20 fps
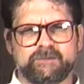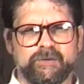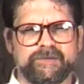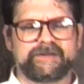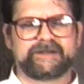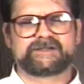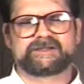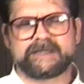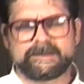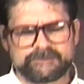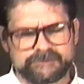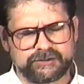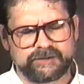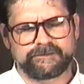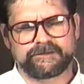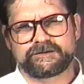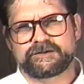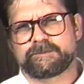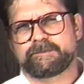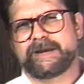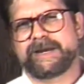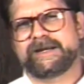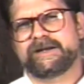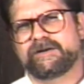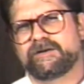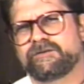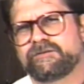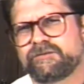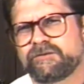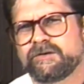with exception of the
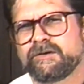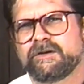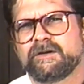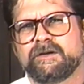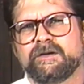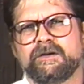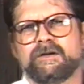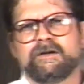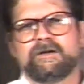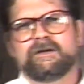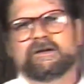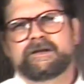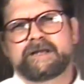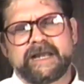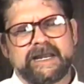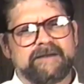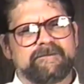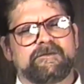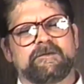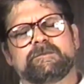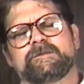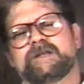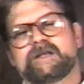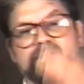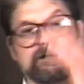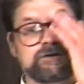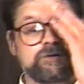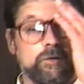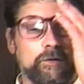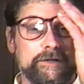tomatoes, came from
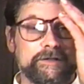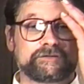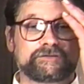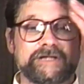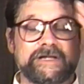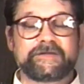DiGregorio's.